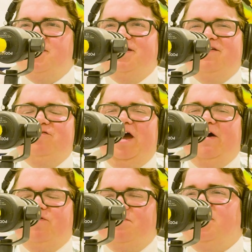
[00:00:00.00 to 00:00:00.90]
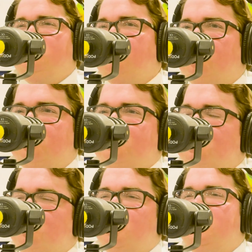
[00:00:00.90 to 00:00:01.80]
Did you have a mentor or
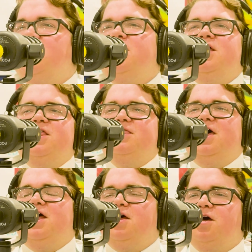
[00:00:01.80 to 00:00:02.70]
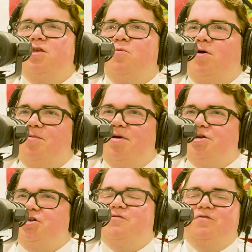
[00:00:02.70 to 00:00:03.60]
someone that you want to
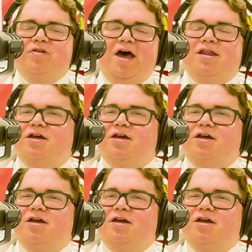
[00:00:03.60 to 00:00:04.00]
mention for that?